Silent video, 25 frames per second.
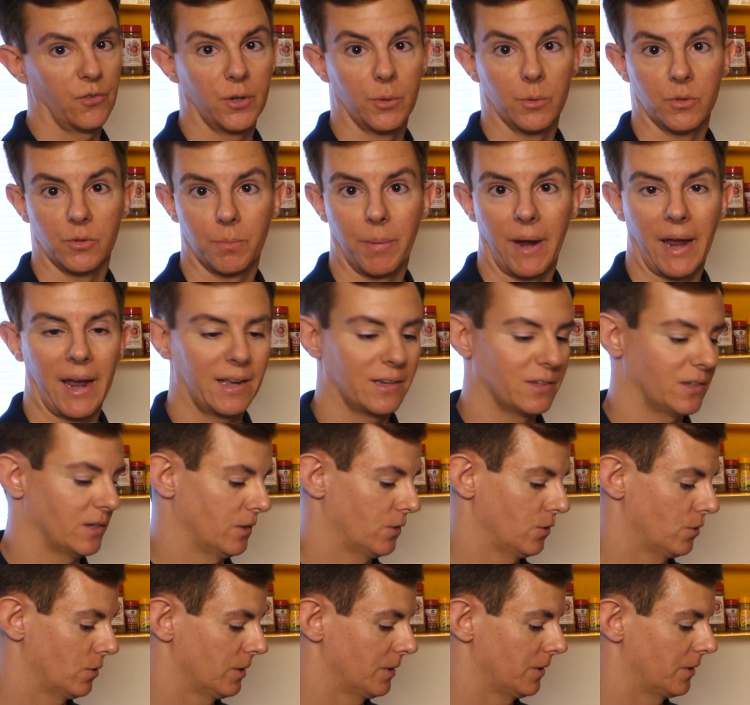He was panting
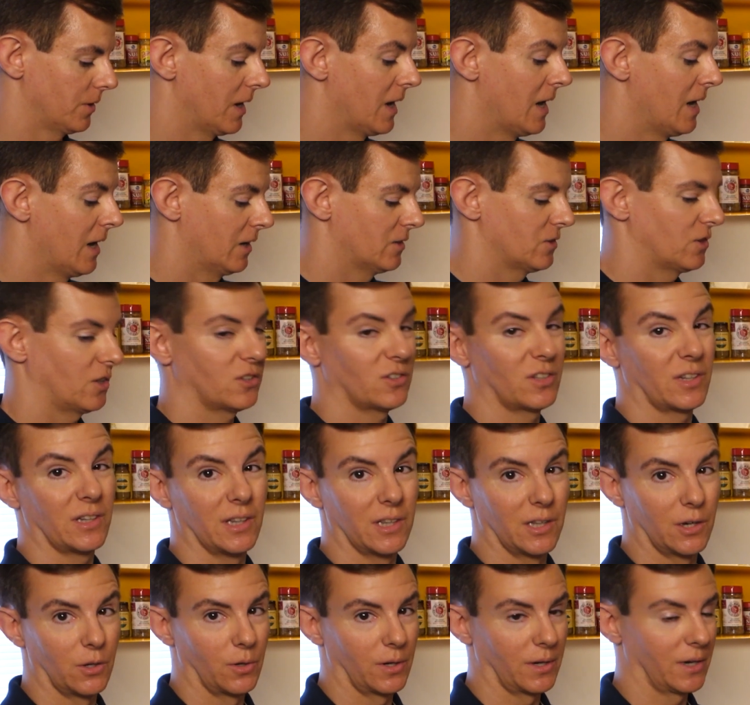earlier because it's
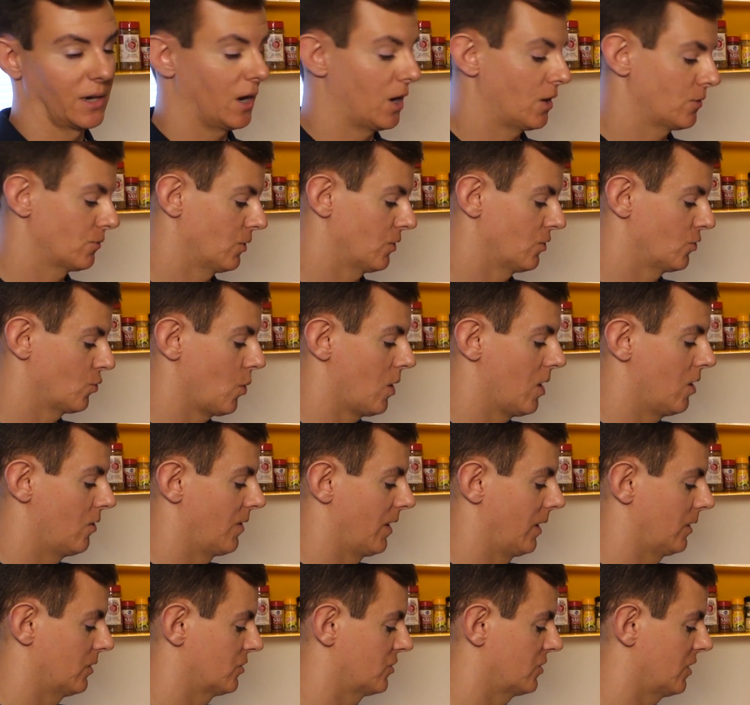literally 112
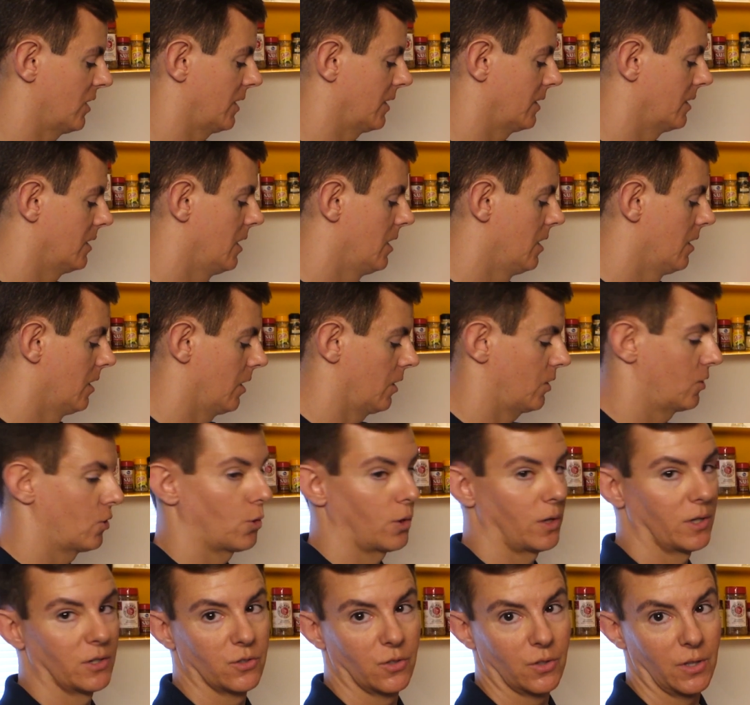outside,
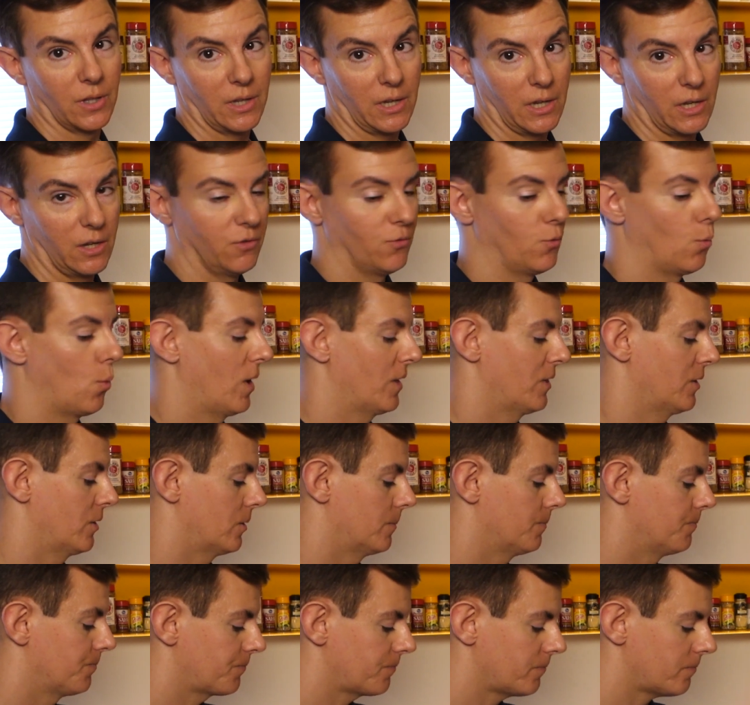according to the Eve
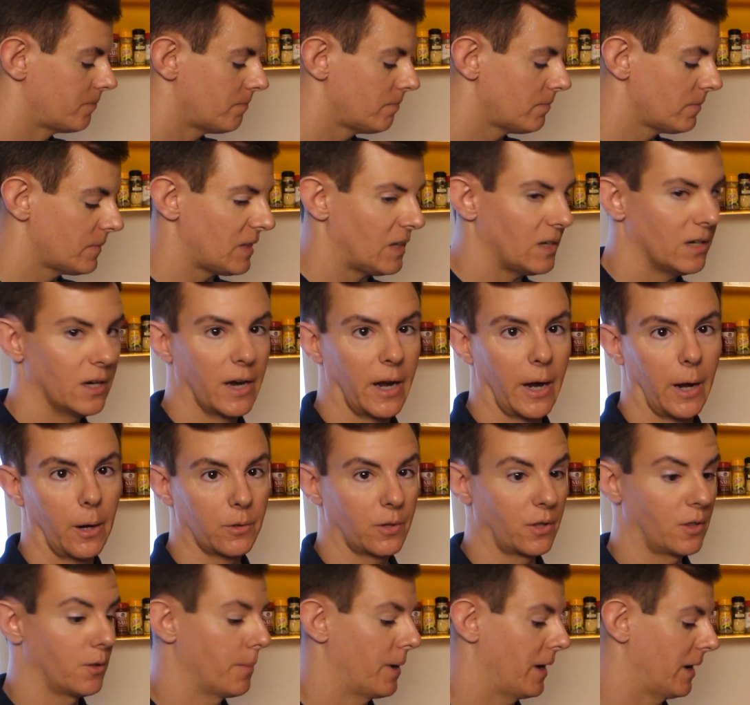weather uh, out
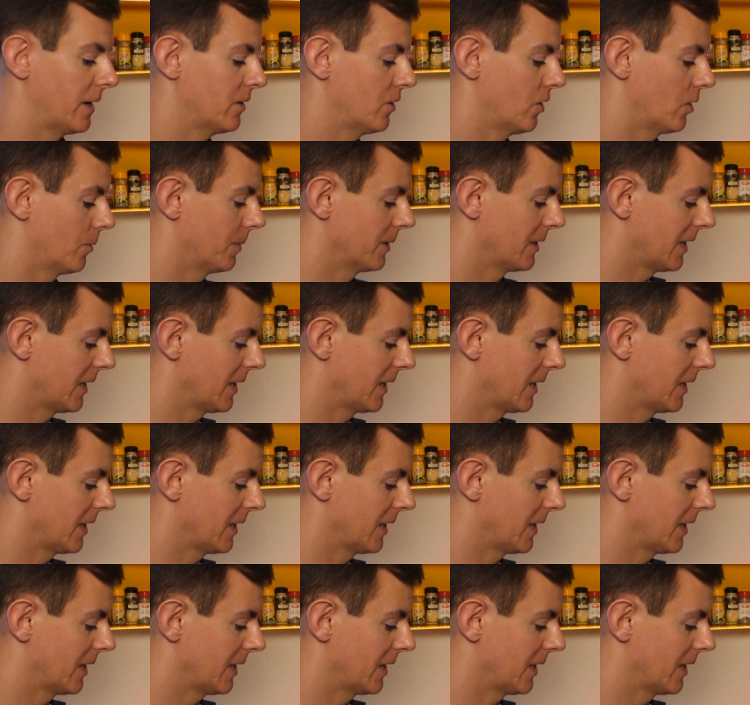in the backyard.